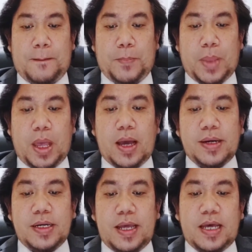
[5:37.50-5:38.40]

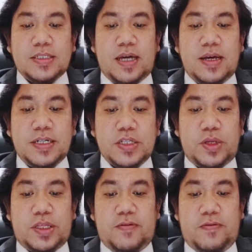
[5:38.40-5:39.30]
under
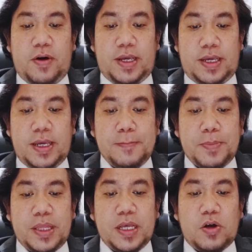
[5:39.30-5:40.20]
S124A,
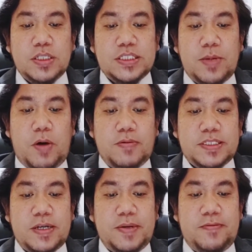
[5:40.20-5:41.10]
the concept of
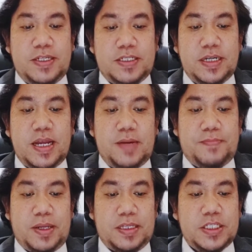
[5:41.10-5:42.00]
subdivision and
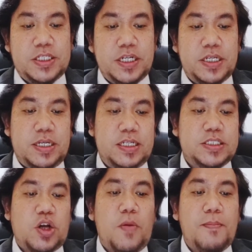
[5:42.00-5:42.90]
partition is
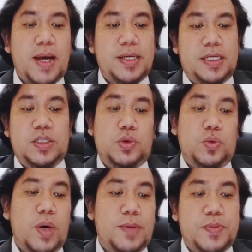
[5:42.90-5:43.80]
combined into
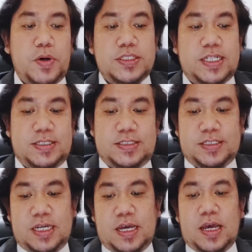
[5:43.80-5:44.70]
one process.
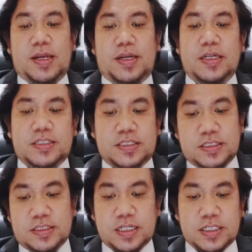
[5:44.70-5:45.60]
The
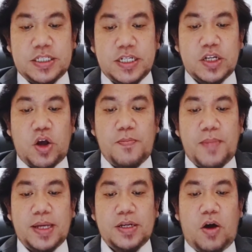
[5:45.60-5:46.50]
section
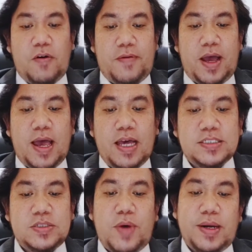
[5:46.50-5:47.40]
combined of
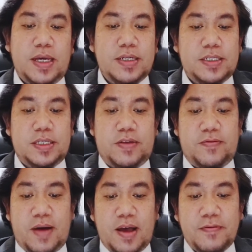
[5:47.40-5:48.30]

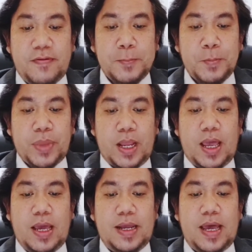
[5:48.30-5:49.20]
S135
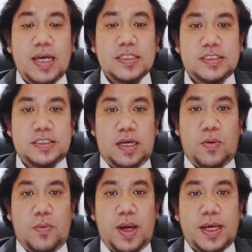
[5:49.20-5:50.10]
and
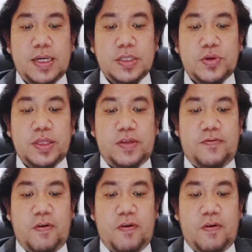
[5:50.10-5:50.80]
S124.